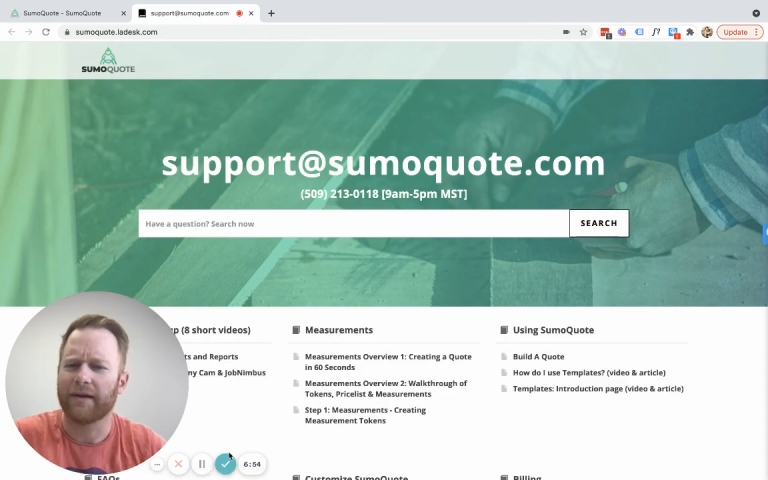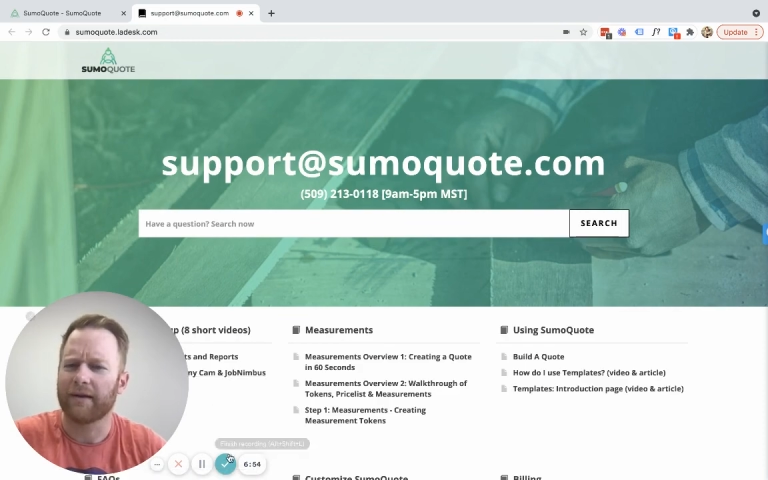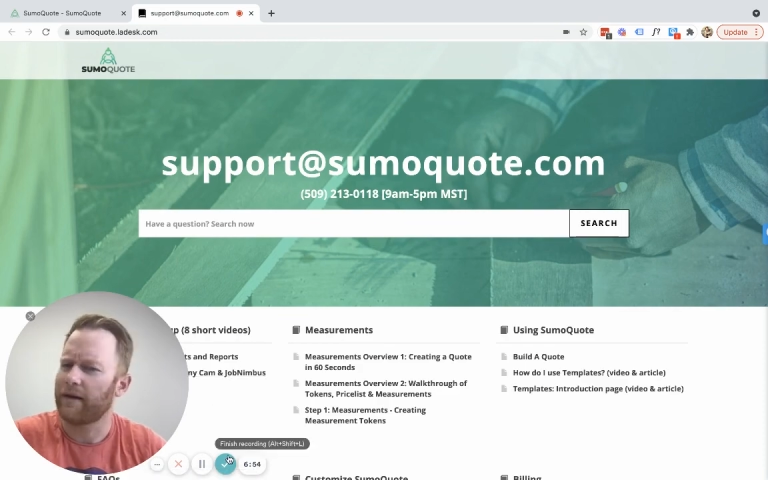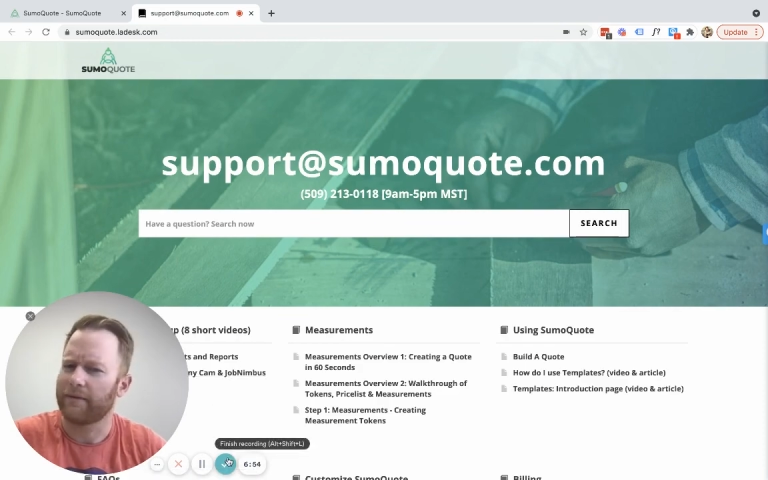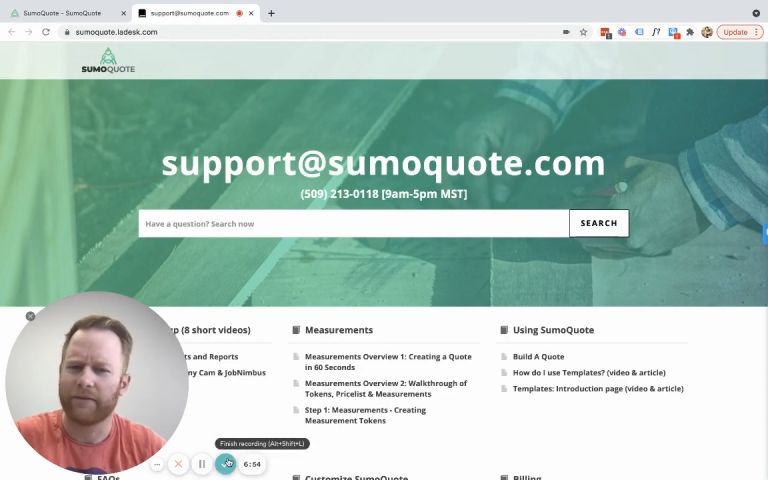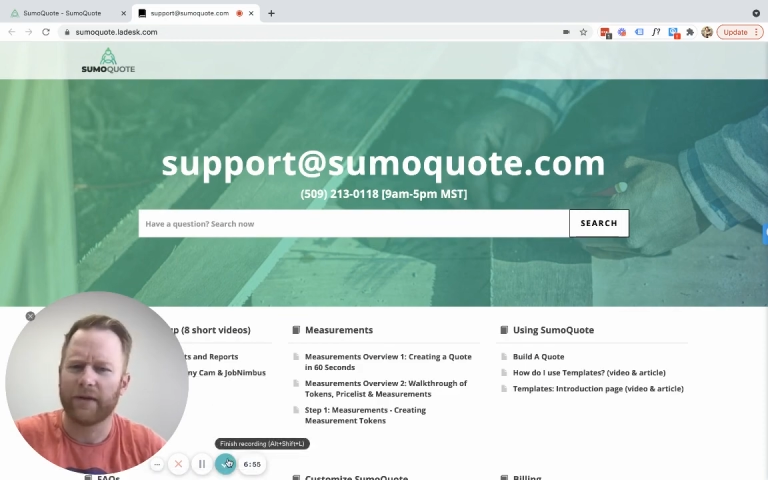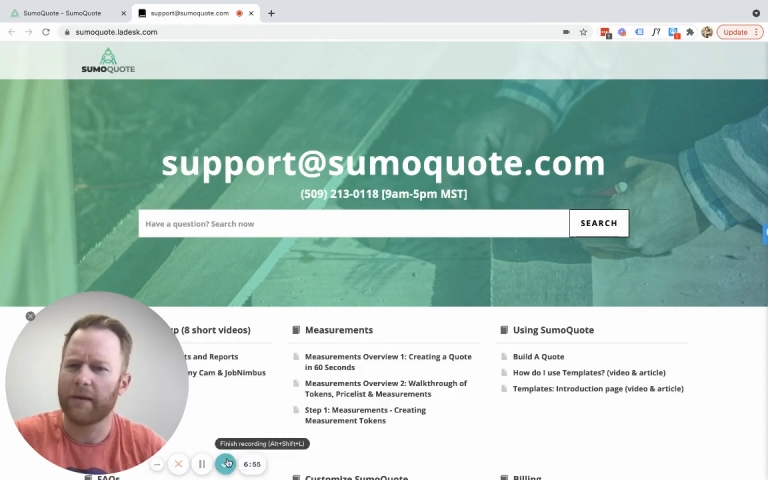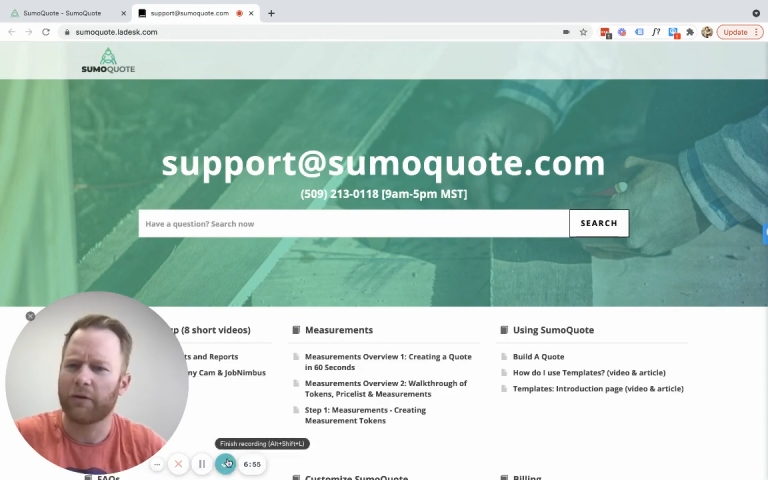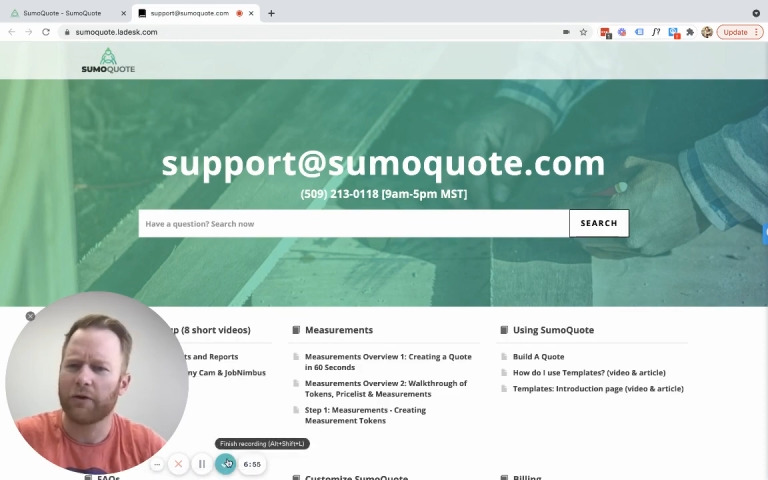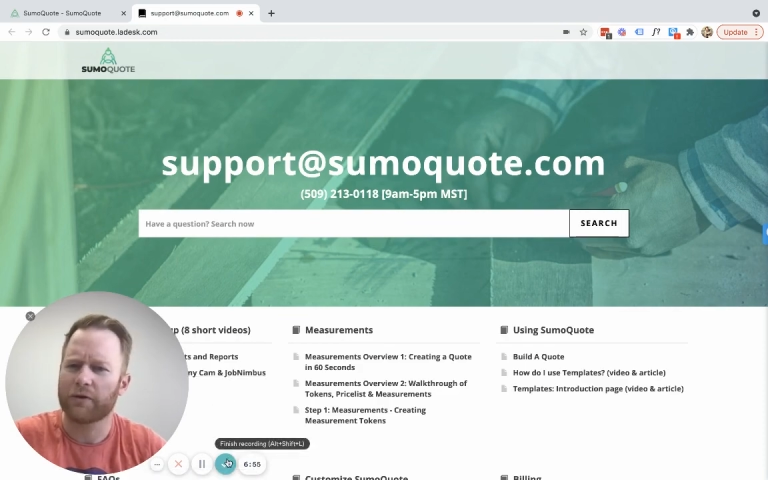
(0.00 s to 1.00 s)
yeah,
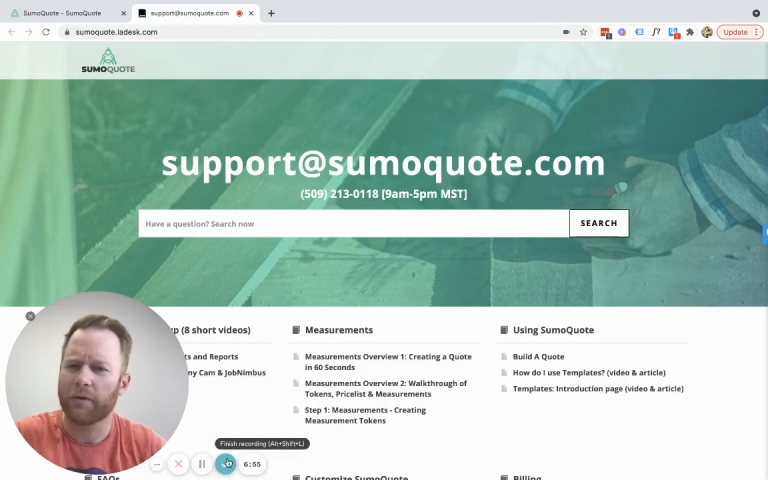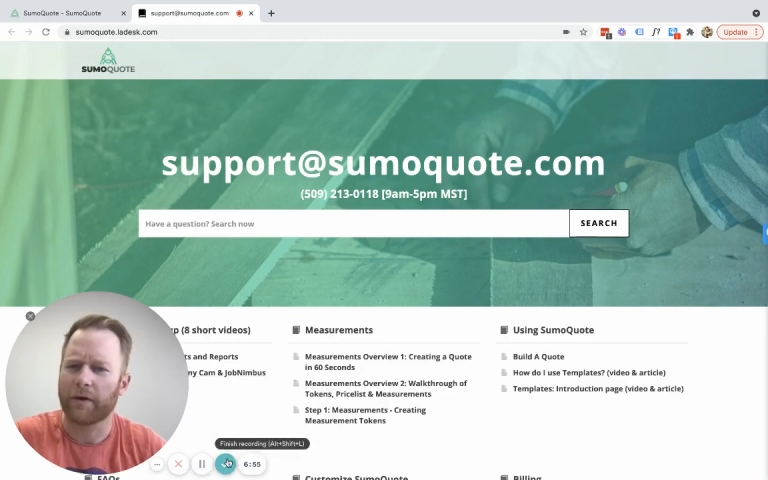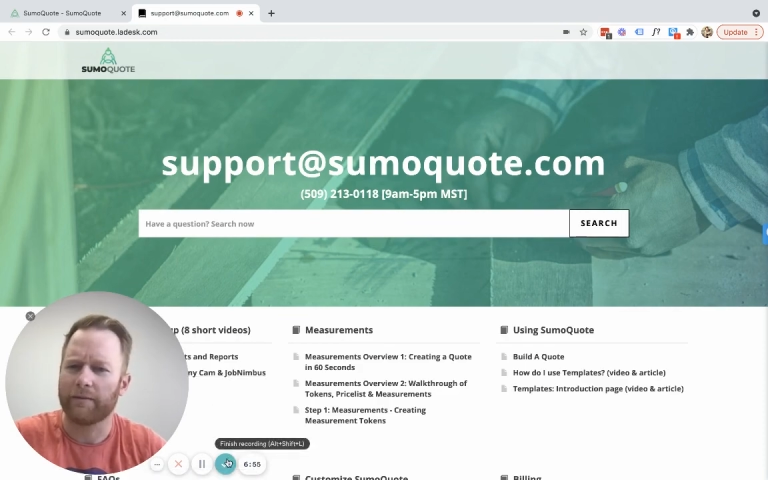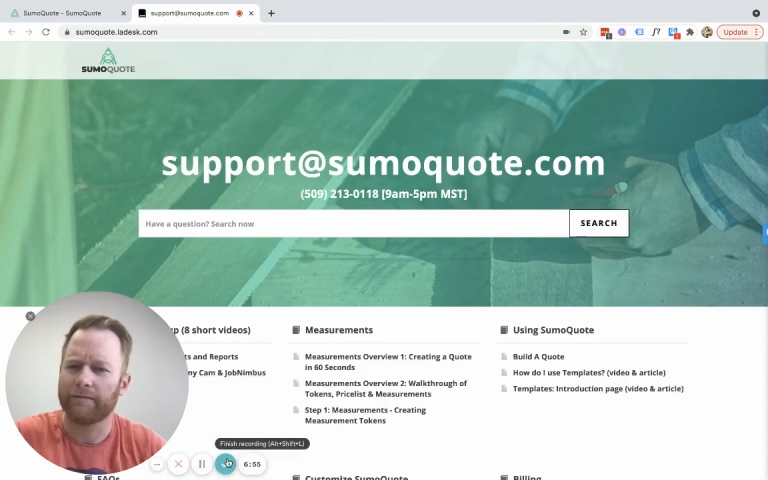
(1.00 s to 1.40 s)
keep closing work.